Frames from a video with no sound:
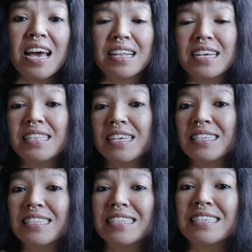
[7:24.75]
And I
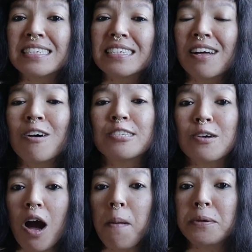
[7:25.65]
think this is
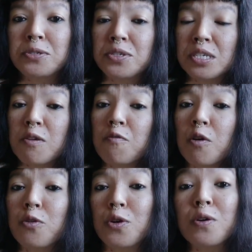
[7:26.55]
also an opportunity
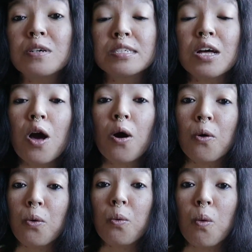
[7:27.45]
for those
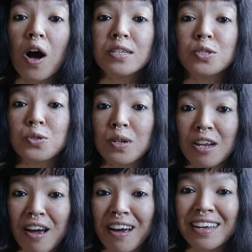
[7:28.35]
who want to
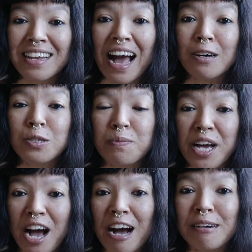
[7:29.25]
learn how to
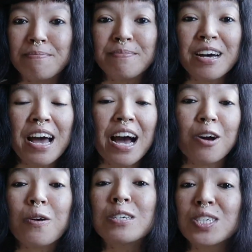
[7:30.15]
become
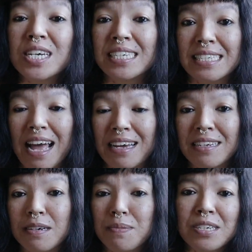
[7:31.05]
a crochet
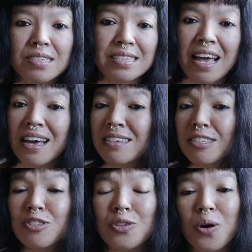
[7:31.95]
designer, because there
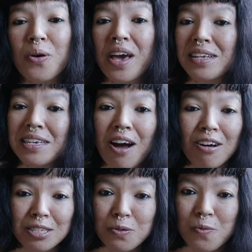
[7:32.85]
is no any
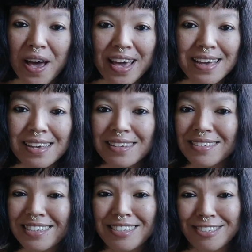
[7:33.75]
other way
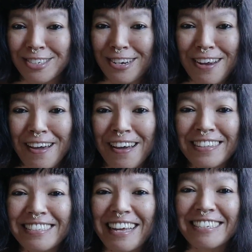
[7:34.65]
to
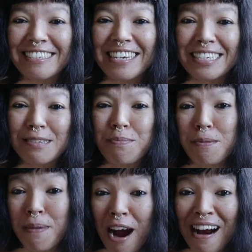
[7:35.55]
learn than just
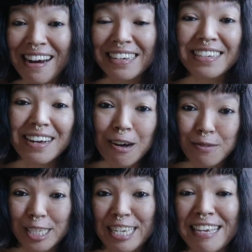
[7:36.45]
be part
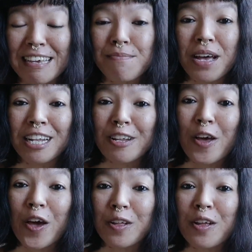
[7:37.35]
of the team and
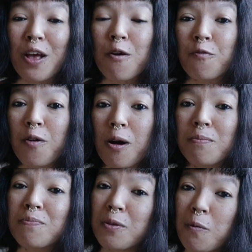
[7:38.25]
learn
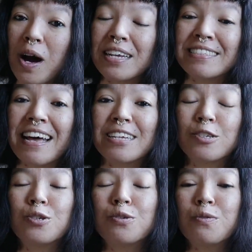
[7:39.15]
from the one
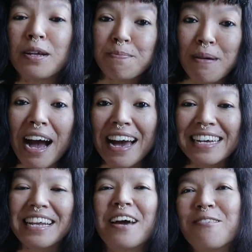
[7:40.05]
that you
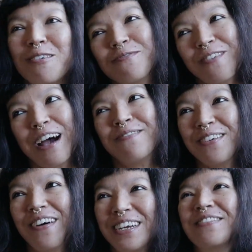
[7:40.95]
admire. I hope I'm
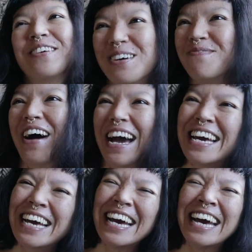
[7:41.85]
the one that you
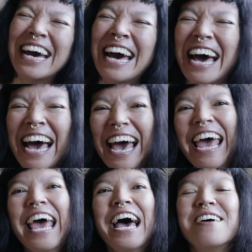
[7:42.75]
admire.
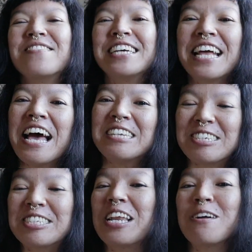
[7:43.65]
I mean,
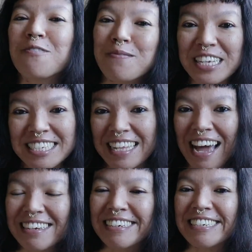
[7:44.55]
just learn from the
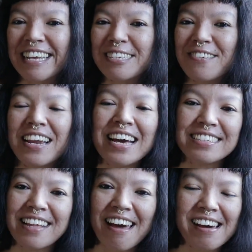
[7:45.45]
designer that you
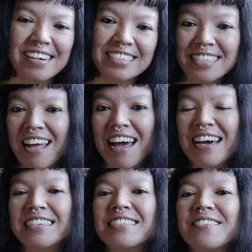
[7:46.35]
like their
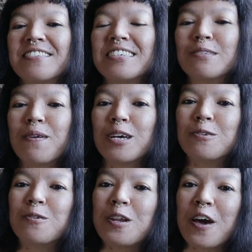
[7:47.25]
design. So this way
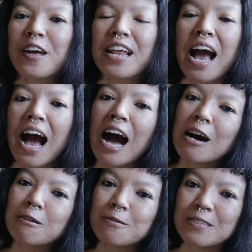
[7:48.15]
you learn
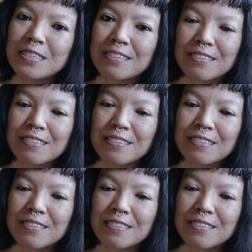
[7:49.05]
how